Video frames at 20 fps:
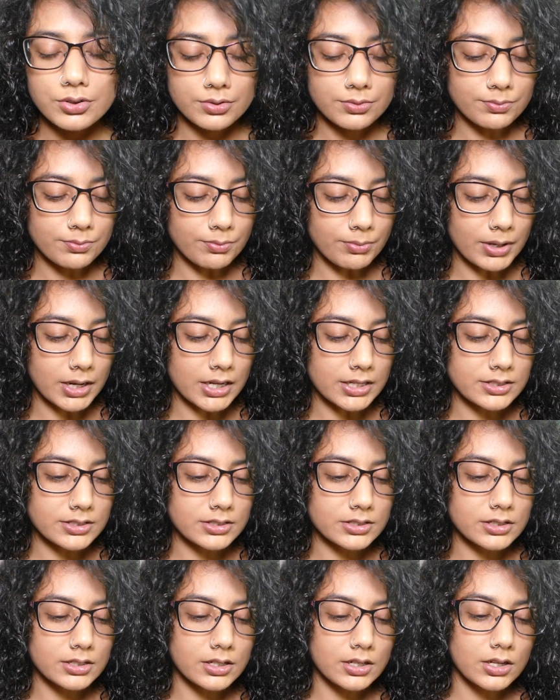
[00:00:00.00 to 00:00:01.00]
but
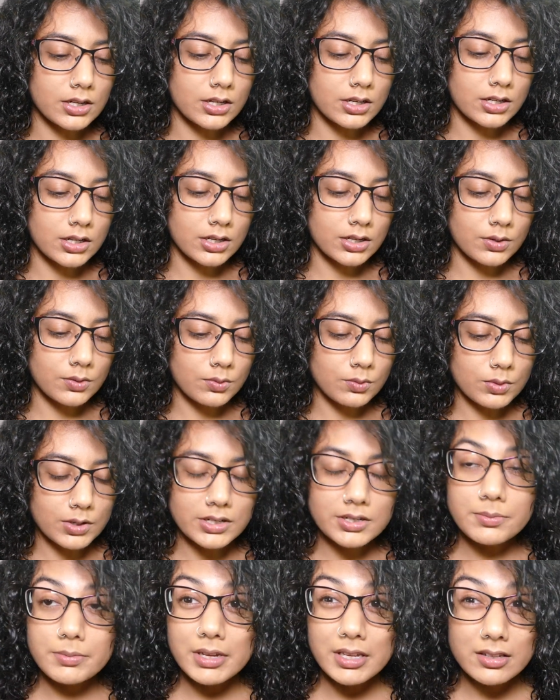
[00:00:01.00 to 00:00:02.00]
what
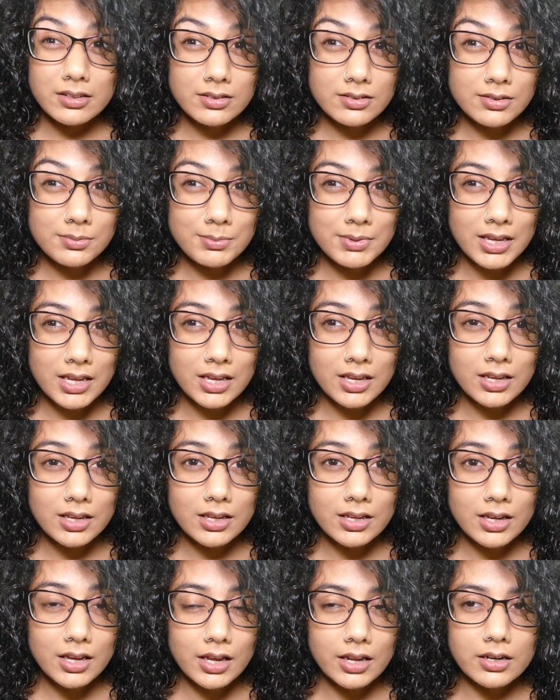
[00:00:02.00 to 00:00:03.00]
it means to me,
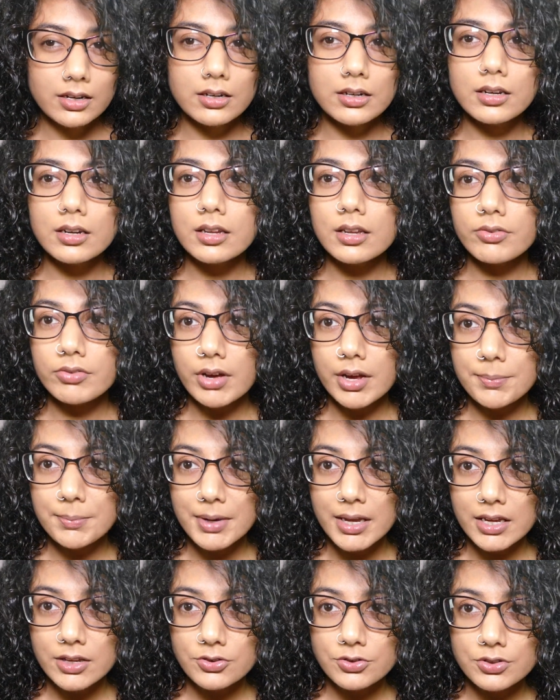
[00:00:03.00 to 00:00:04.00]
and if I
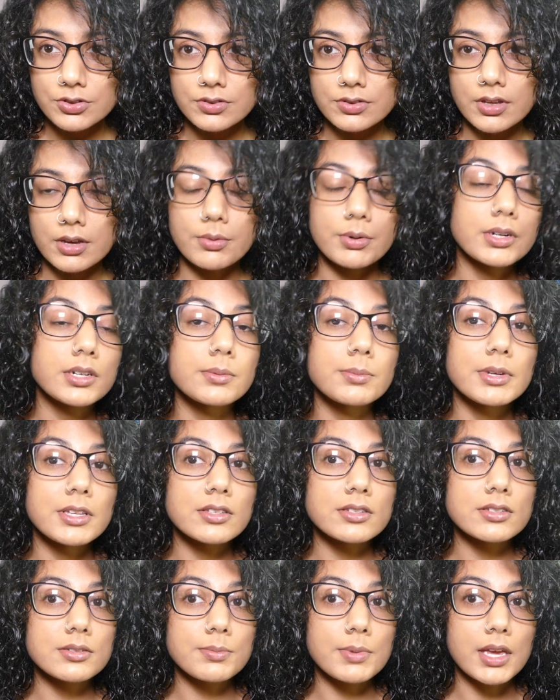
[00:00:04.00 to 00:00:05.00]
may just say what it means
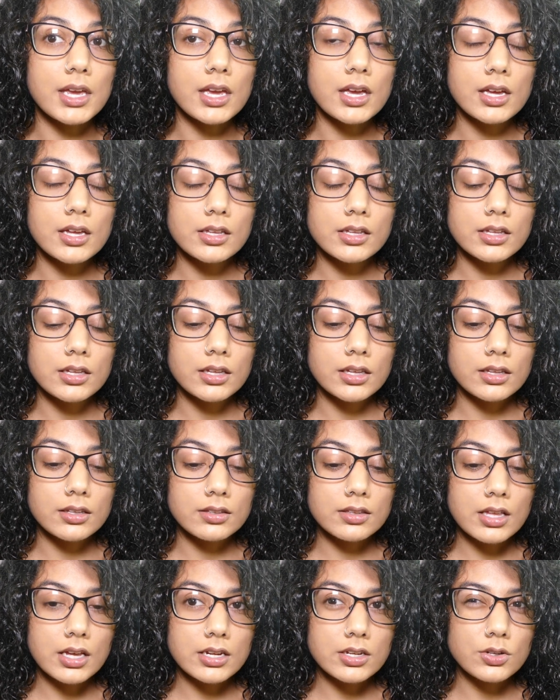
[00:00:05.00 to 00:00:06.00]
to me, is
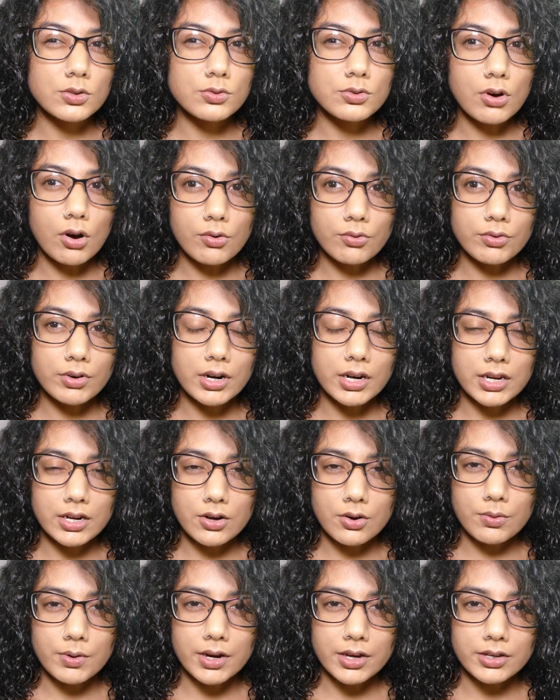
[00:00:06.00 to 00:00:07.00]
that you don't really know
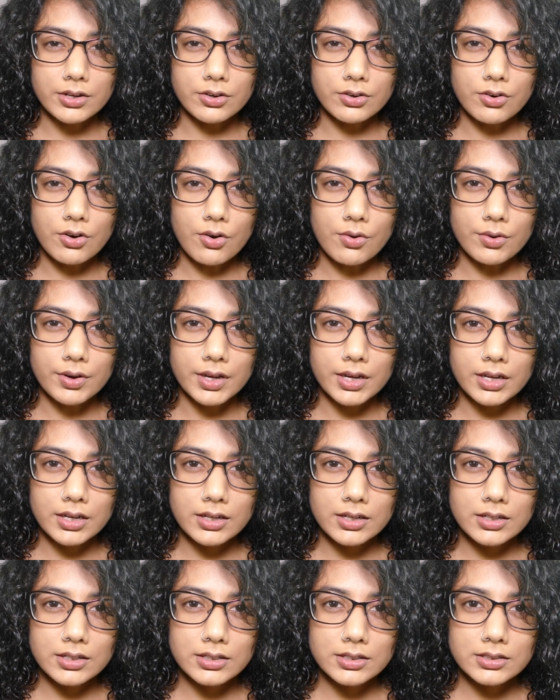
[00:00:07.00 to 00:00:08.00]
where you're going
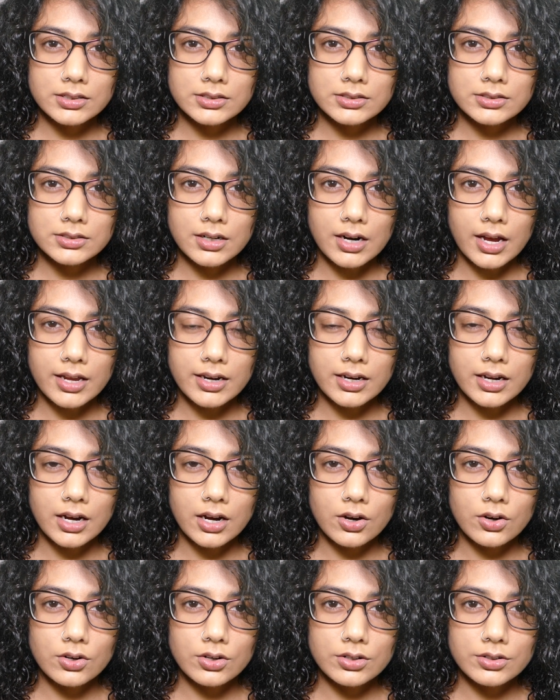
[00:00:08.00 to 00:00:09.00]
right
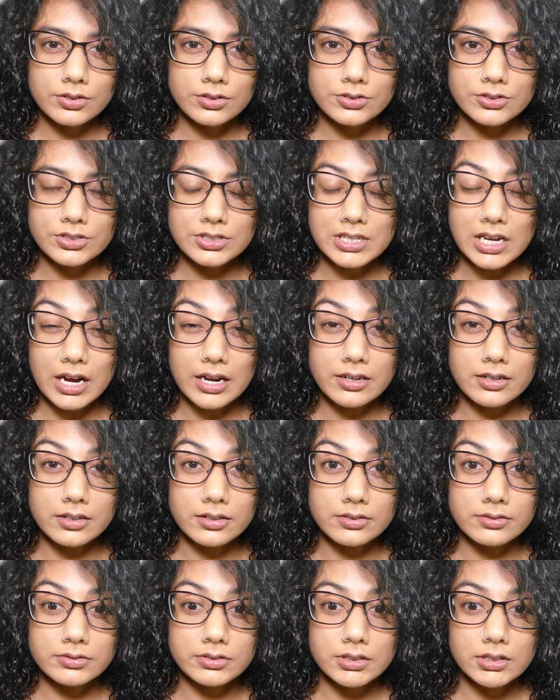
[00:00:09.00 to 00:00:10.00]
now. You're just kind of,